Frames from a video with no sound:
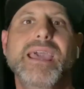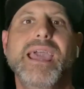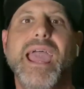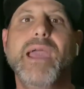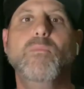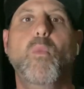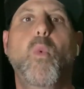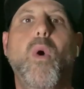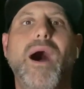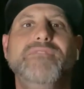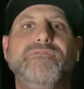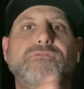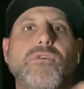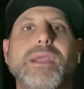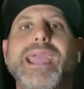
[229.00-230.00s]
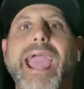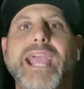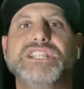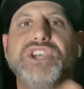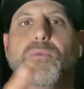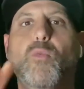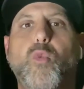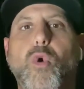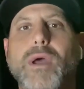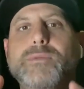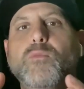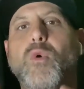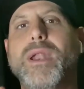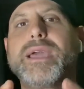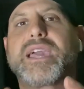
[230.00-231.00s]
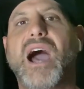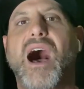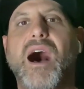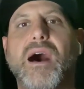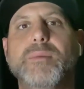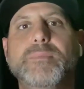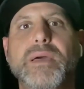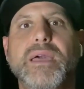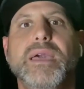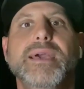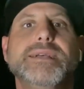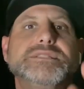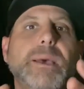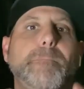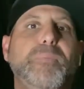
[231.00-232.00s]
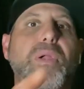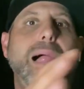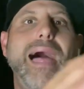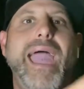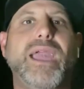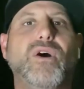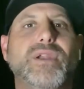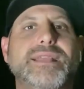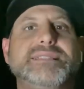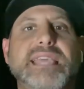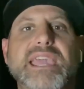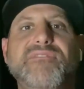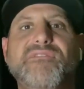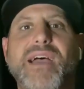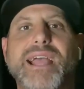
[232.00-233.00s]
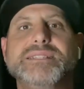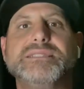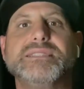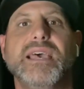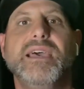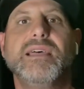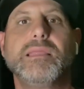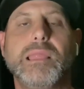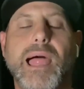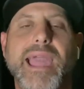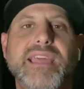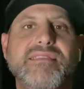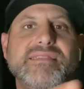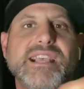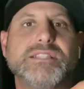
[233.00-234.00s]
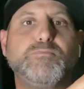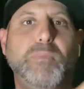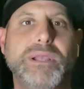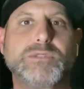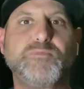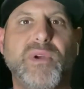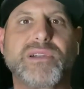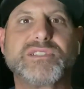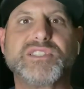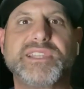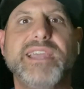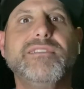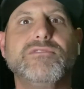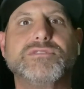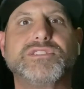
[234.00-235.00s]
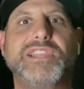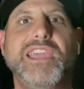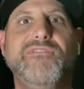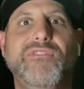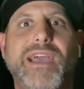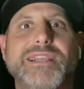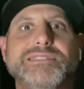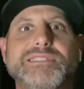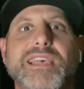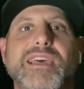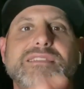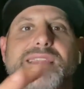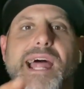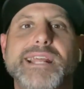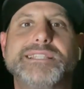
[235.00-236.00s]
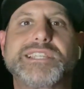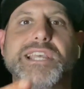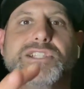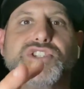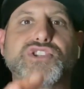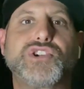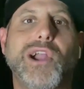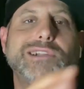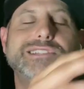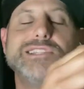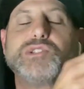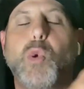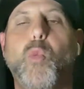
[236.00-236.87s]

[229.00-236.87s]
And what free agent wouldn't want to come to play on a defense like this Pittsburgh Steelers defense that is constructed to